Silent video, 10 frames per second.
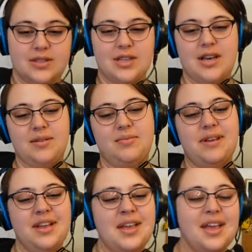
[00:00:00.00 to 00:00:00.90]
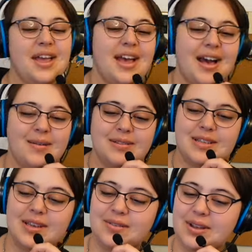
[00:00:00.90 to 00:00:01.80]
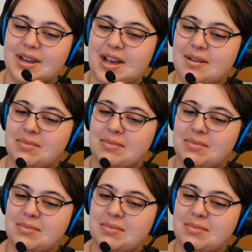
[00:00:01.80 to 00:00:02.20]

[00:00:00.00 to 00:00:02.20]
Damn, I would tell you right now,